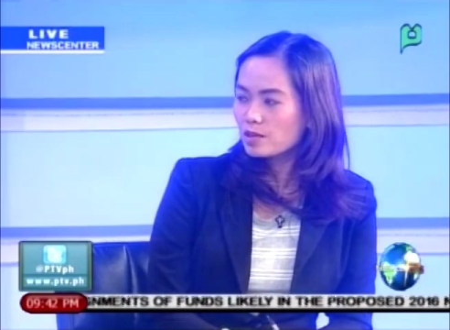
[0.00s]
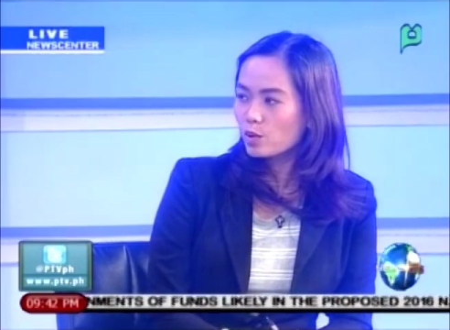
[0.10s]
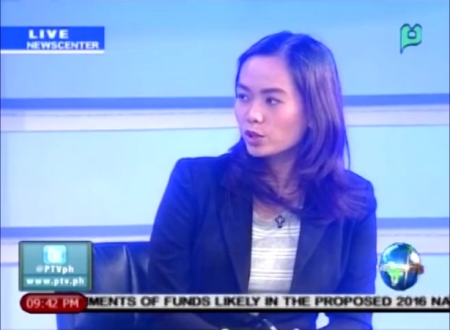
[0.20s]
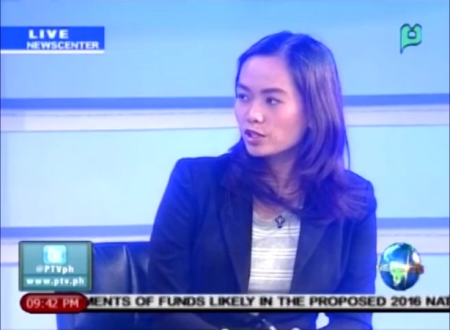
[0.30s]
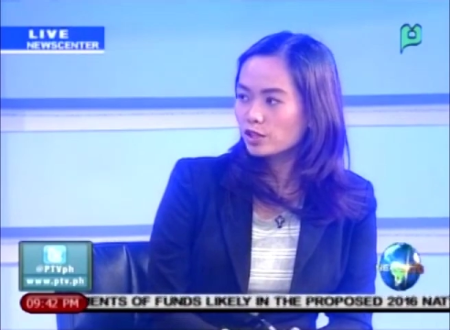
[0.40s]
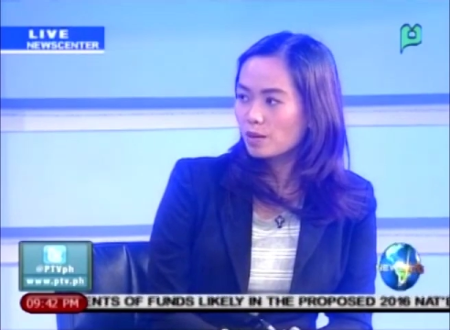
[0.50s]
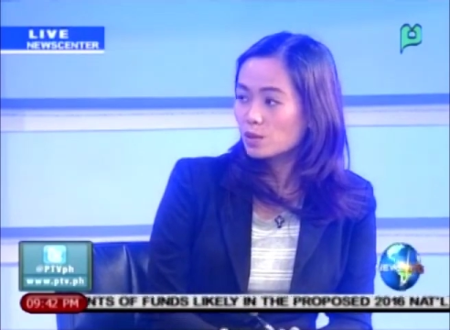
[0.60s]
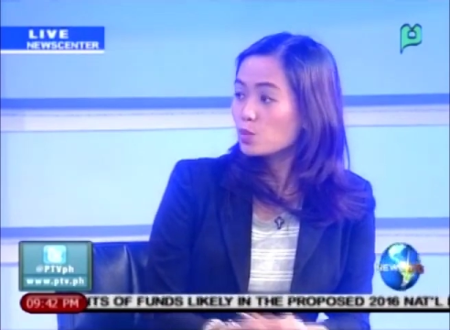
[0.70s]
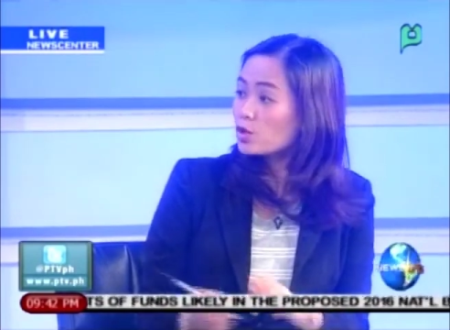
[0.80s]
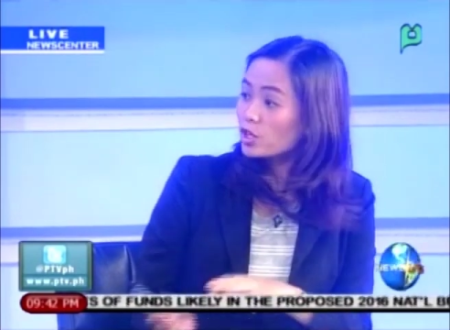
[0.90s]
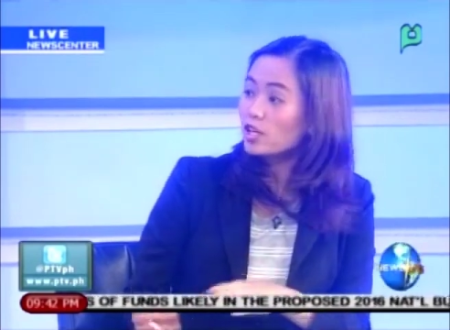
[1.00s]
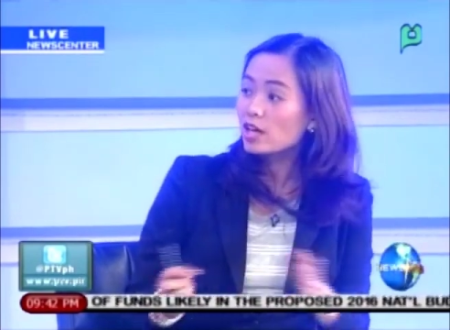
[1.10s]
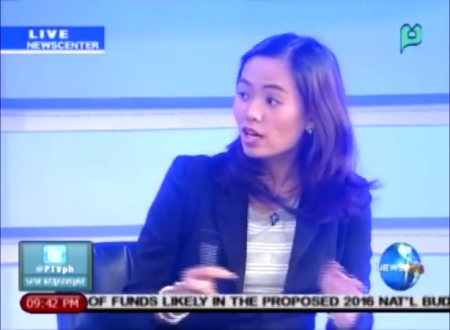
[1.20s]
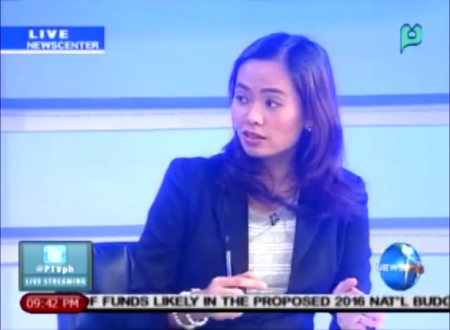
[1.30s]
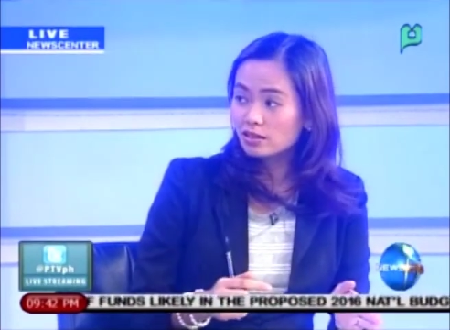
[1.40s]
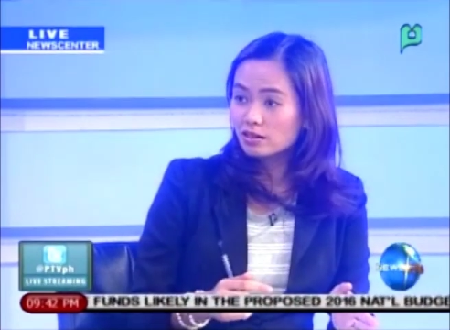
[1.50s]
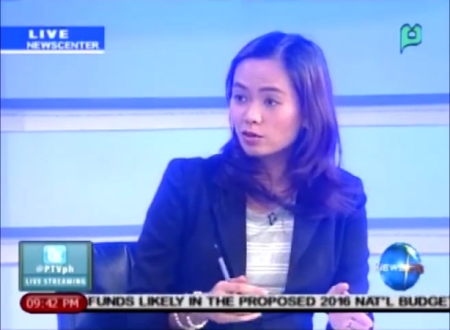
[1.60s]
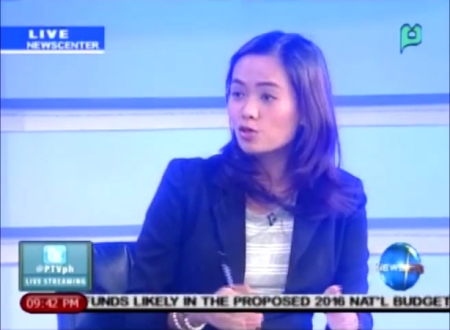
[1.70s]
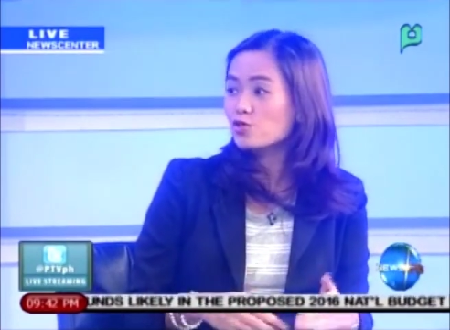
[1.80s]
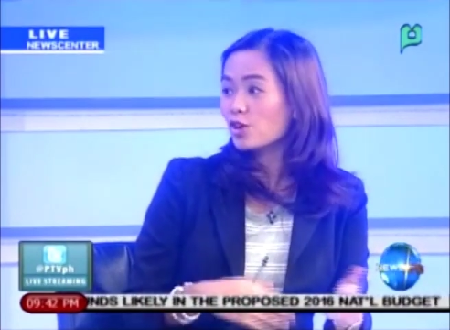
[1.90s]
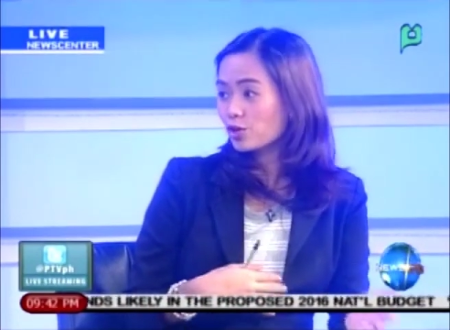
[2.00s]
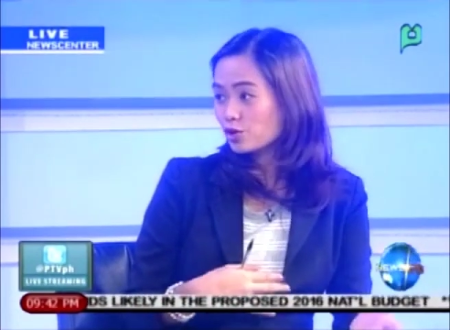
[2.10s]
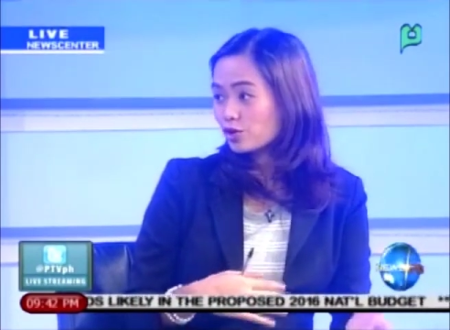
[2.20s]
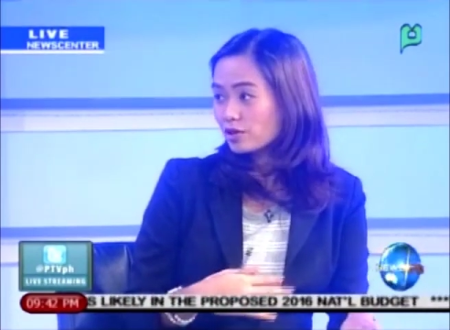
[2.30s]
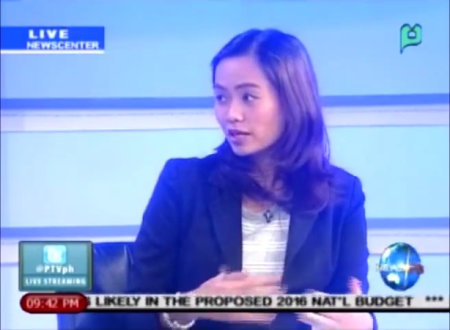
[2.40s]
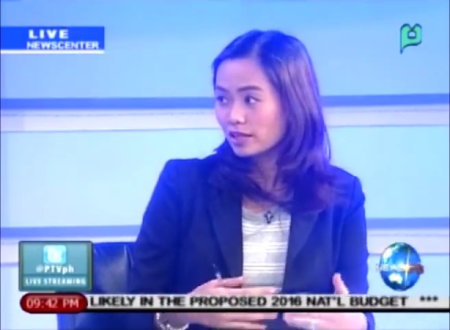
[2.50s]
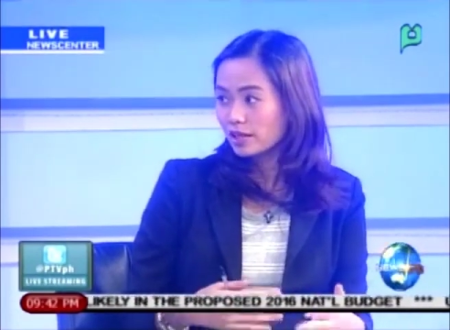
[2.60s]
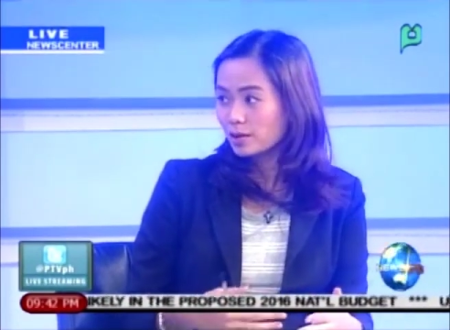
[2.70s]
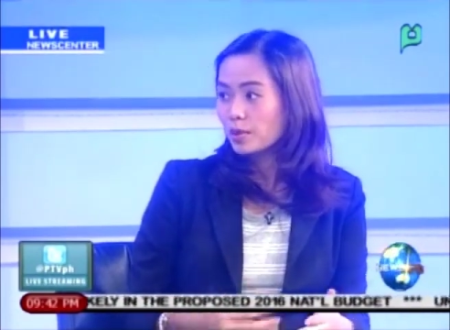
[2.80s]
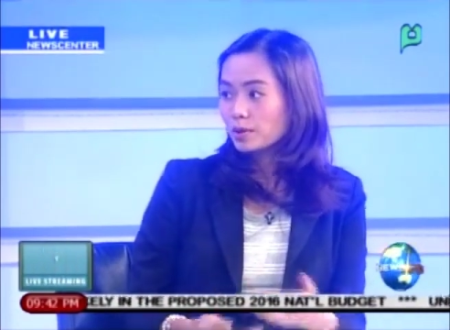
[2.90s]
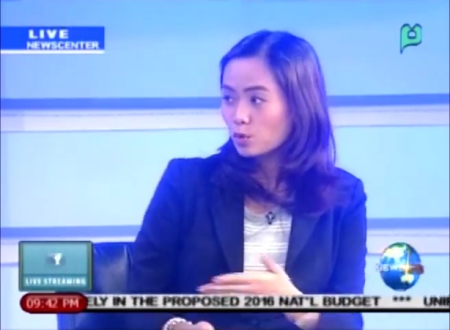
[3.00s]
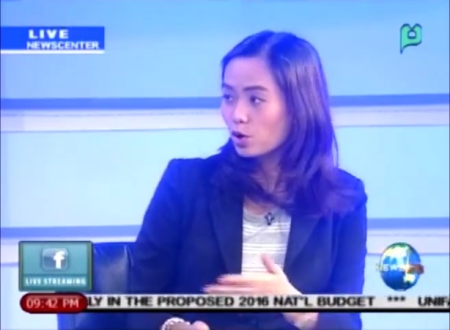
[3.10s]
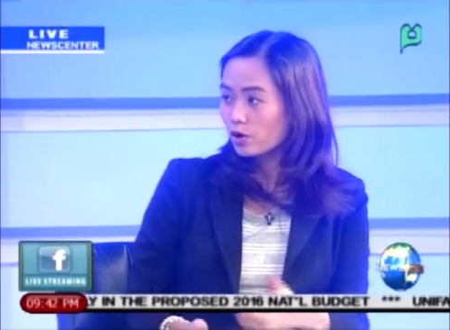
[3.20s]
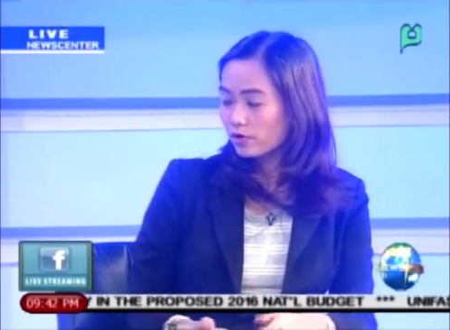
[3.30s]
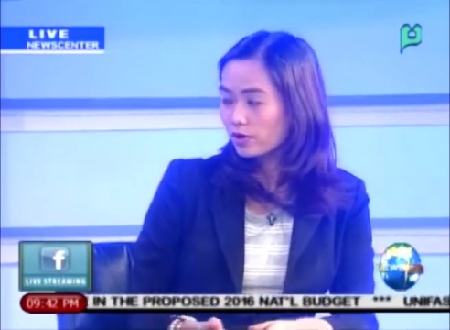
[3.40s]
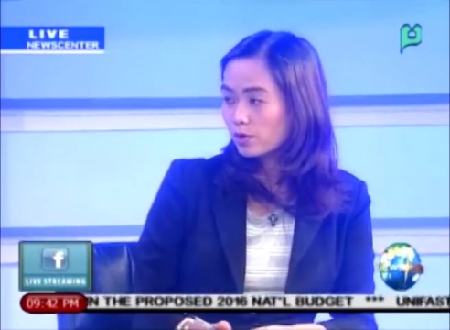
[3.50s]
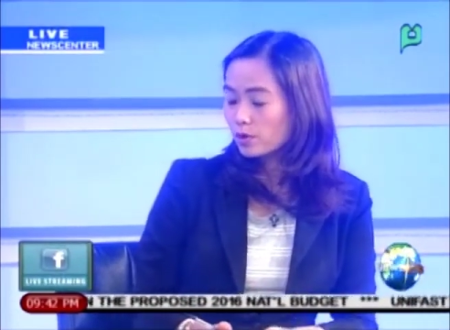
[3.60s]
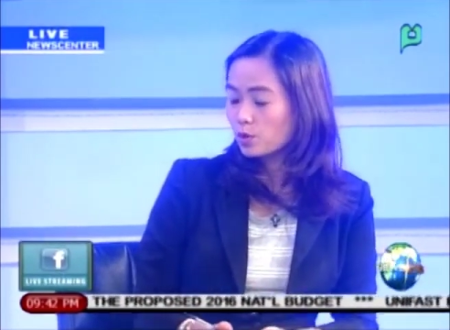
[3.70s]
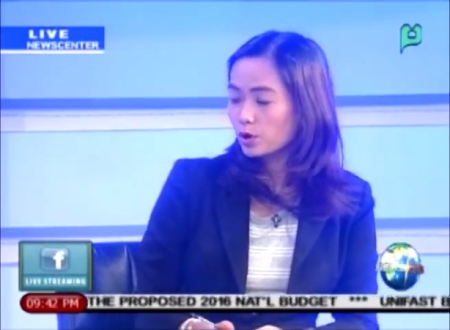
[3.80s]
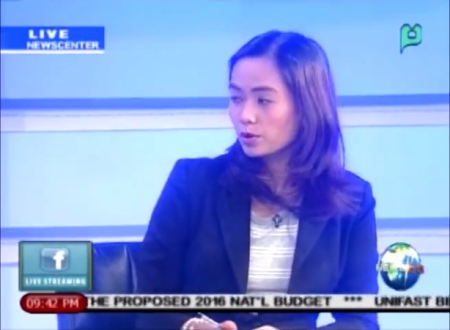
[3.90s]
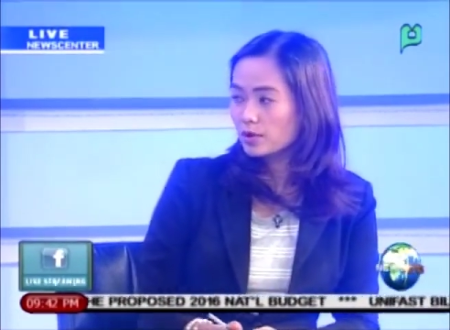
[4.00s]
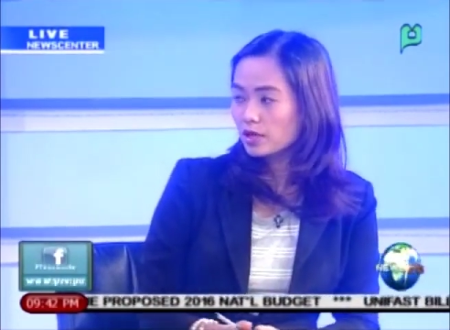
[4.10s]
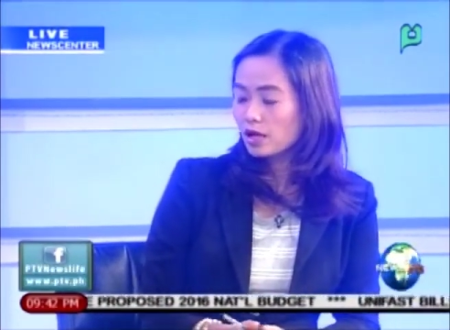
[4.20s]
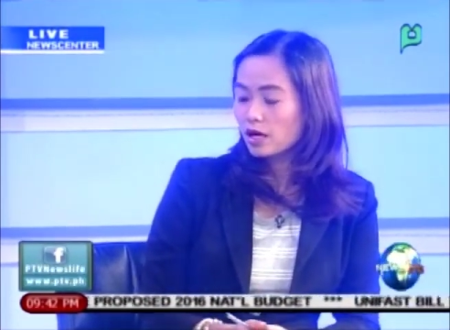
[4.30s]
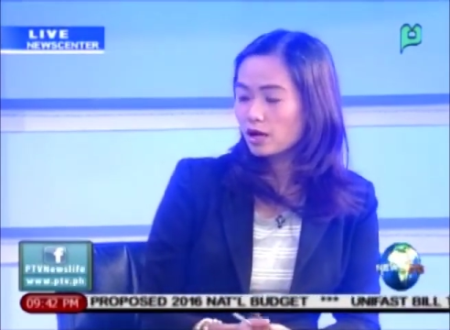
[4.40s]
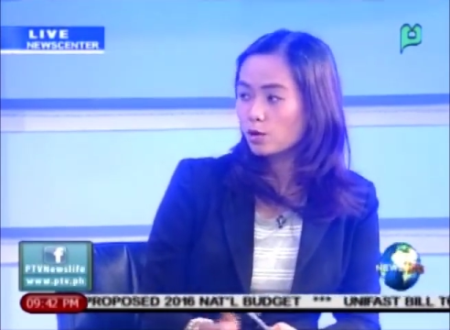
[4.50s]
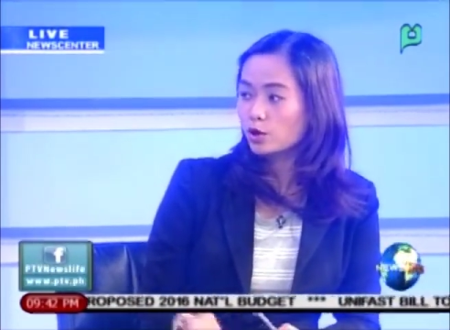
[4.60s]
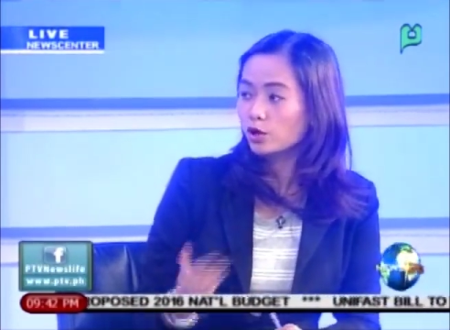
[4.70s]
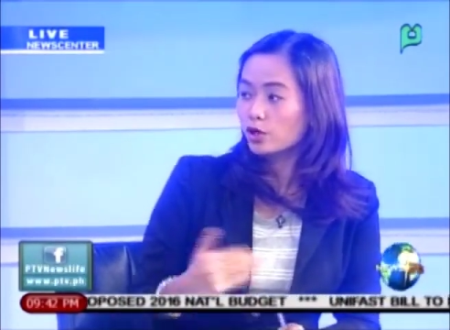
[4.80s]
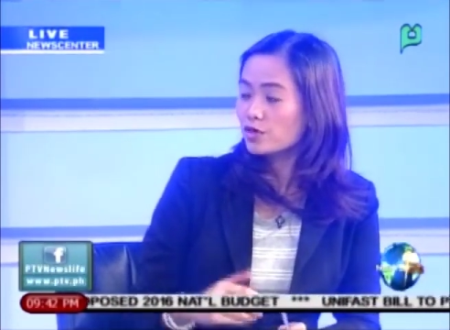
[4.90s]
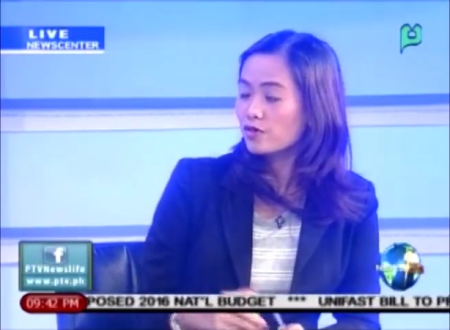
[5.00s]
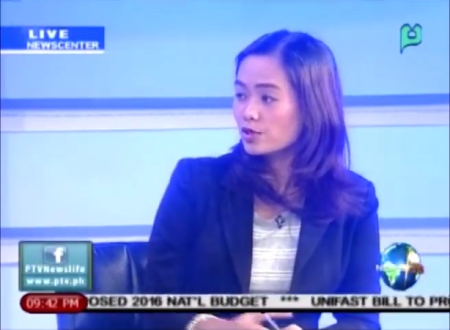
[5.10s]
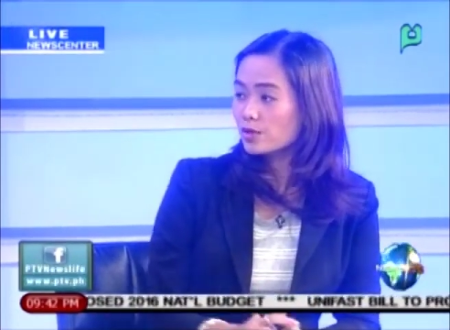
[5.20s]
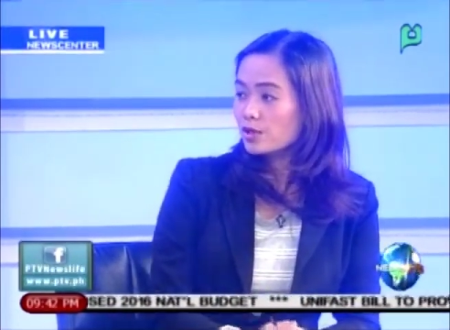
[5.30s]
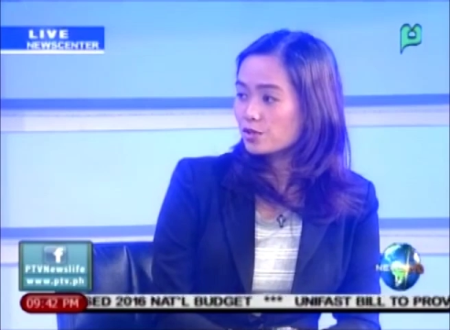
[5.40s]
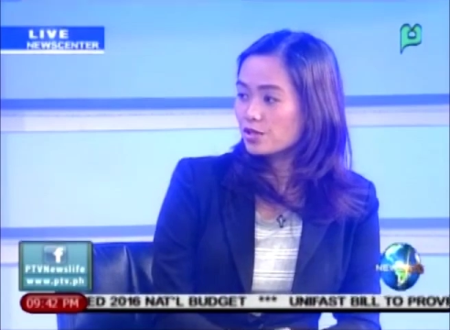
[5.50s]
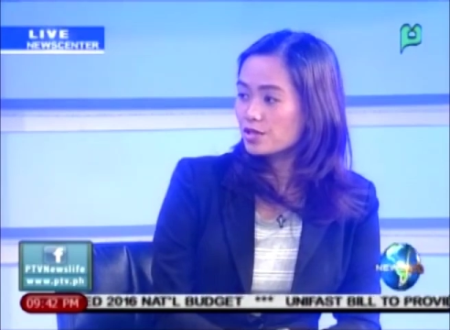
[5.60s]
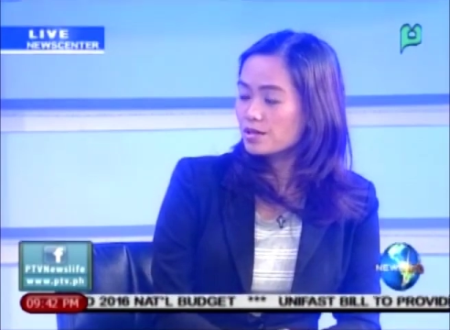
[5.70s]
water interruptions, which are not construction related, but more of the water conservation measures?